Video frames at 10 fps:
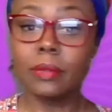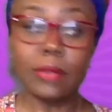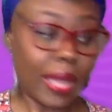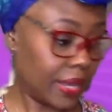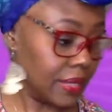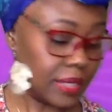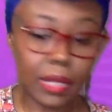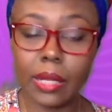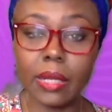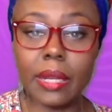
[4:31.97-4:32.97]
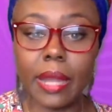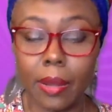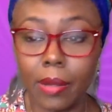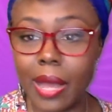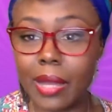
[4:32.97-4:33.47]
I can see clearly now.
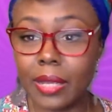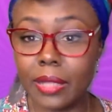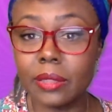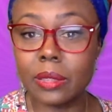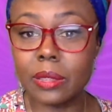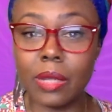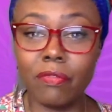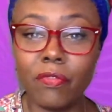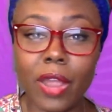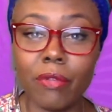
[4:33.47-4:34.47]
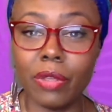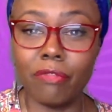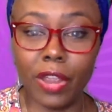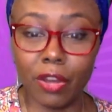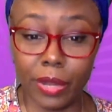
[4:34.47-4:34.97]
I can see very,
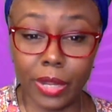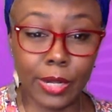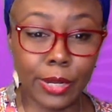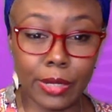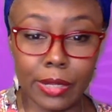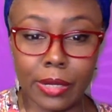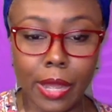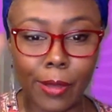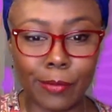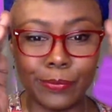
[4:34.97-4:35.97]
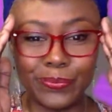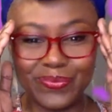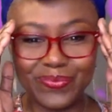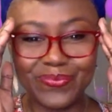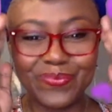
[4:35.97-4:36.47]
very clearly now.
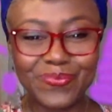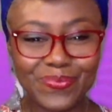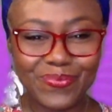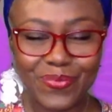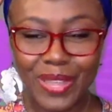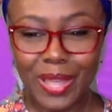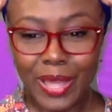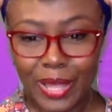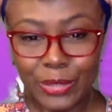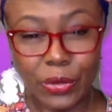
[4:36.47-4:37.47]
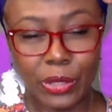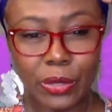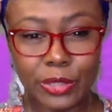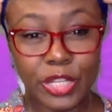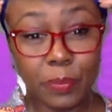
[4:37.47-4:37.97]
Doing a
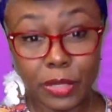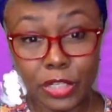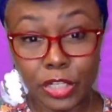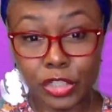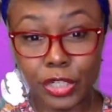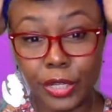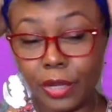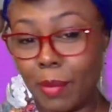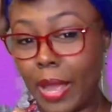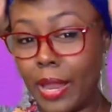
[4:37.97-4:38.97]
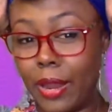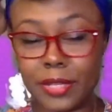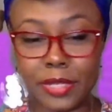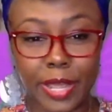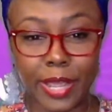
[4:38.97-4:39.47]
little deep conditioning in my head
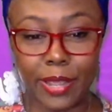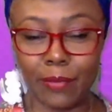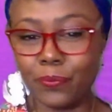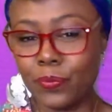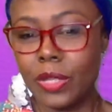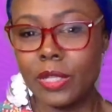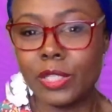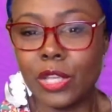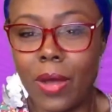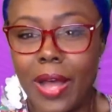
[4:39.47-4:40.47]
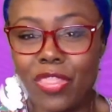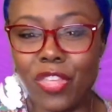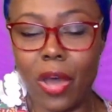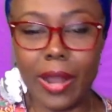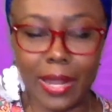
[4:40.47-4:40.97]
today. So I
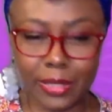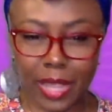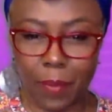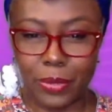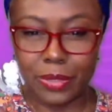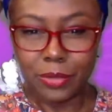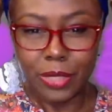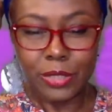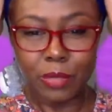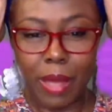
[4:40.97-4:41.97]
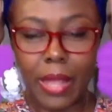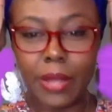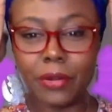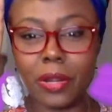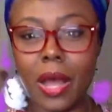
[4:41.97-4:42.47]
thought I'd tap into my
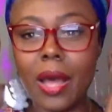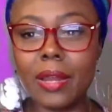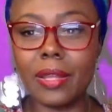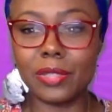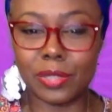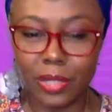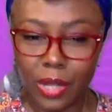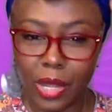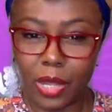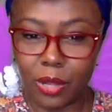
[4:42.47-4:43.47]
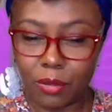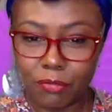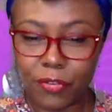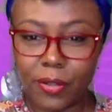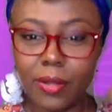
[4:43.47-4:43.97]
inner goddess of
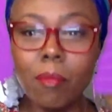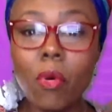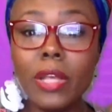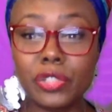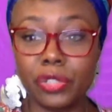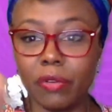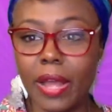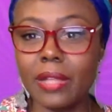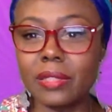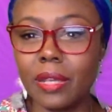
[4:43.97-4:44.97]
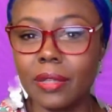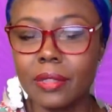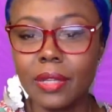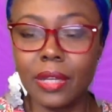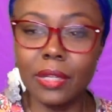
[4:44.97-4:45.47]
voice
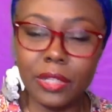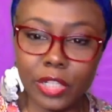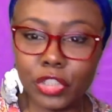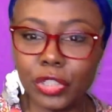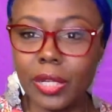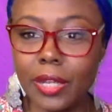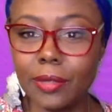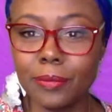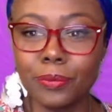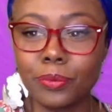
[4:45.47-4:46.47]
conditioning.